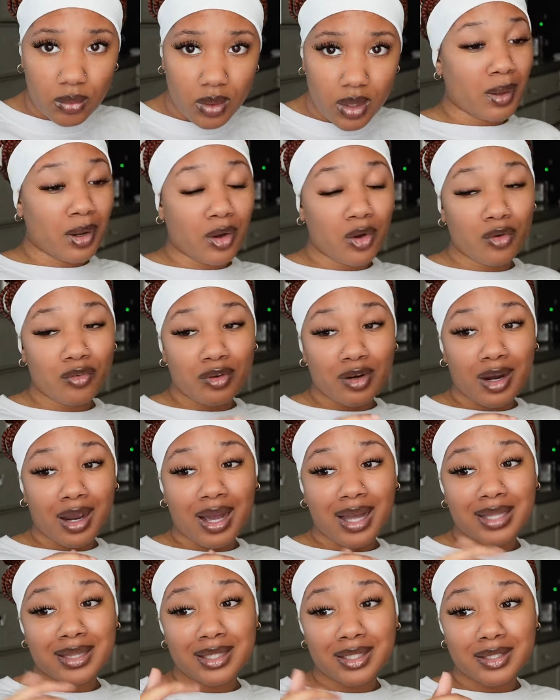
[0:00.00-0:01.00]
But overall,
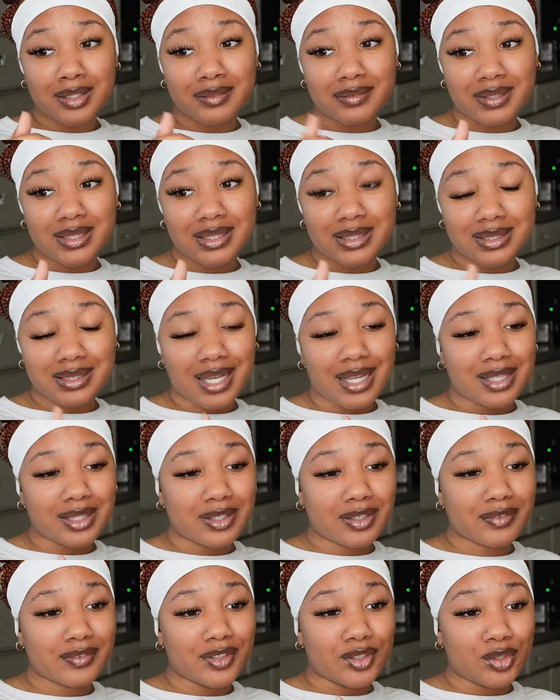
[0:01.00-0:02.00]
I love this. I
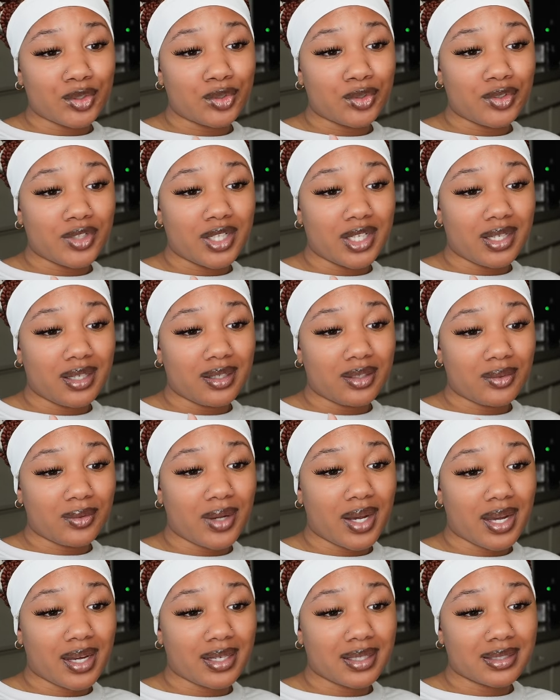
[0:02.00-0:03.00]
love the unity, you
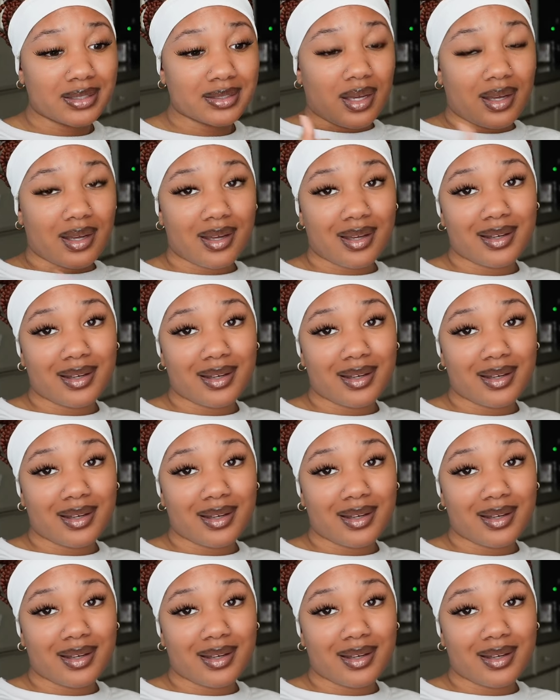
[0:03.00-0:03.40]
guys.